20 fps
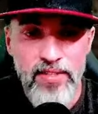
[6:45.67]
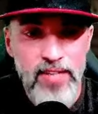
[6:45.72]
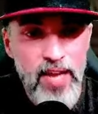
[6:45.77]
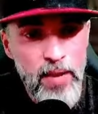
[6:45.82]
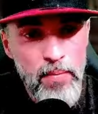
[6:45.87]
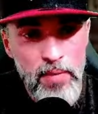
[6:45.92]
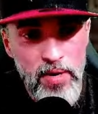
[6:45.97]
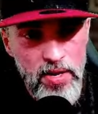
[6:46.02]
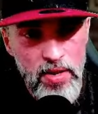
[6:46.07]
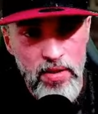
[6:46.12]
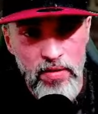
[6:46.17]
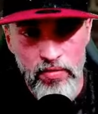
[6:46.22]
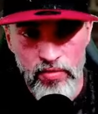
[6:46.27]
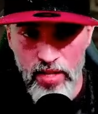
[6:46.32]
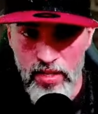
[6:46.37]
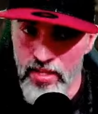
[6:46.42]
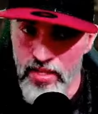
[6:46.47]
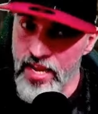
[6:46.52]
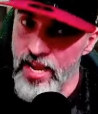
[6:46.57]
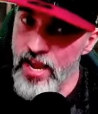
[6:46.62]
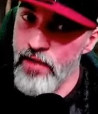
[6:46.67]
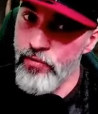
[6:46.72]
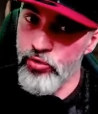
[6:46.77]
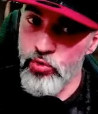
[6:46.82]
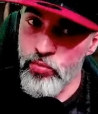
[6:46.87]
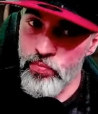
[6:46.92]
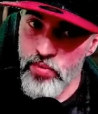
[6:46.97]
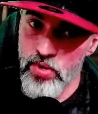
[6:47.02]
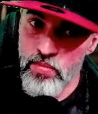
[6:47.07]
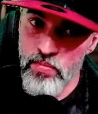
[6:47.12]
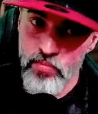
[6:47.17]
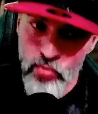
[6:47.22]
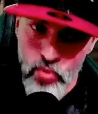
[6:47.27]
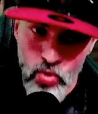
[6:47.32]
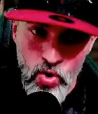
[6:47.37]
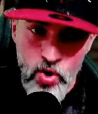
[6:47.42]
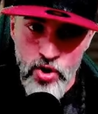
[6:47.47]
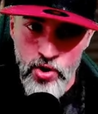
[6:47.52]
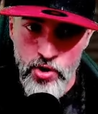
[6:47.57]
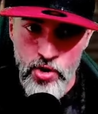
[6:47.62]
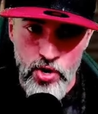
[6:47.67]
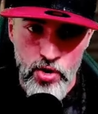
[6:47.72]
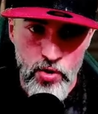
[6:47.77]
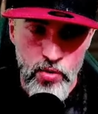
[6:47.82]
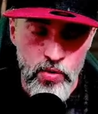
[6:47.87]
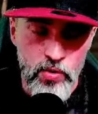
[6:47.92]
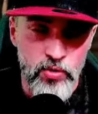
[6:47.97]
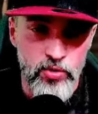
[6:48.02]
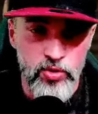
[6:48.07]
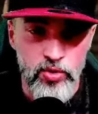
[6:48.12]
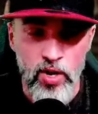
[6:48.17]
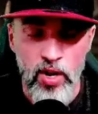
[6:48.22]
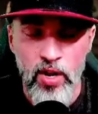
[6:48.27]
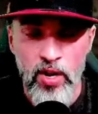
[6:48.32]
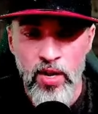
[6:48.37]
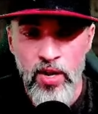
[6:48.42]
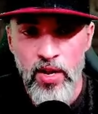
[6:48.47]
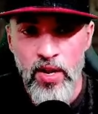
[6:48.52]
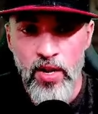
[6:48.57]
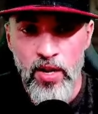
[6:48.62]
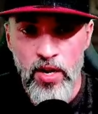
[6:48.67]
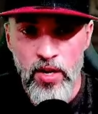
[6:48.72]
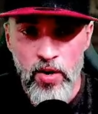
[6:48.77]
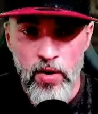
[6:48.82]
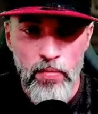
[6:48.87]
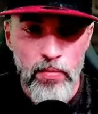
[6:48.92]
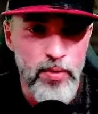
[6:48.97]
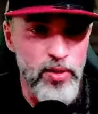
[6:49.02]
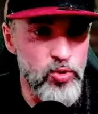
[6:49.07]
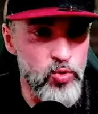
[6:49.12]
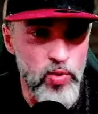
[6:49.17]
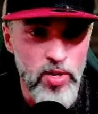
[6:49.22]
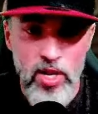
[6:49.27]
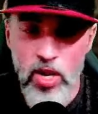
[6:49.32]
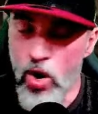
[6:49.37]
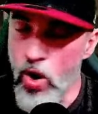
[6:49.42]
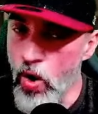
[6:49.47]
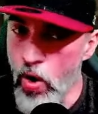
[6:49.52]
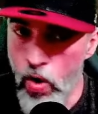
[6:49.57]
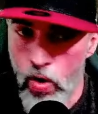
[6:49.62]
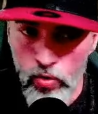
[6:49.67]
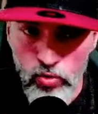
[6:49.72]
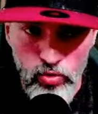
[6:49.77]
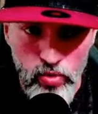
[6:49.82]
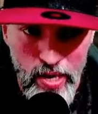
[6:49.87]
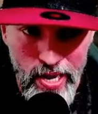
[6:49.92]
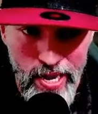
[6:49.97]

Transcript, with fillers: i believe that they have to bring more heroes you know between all the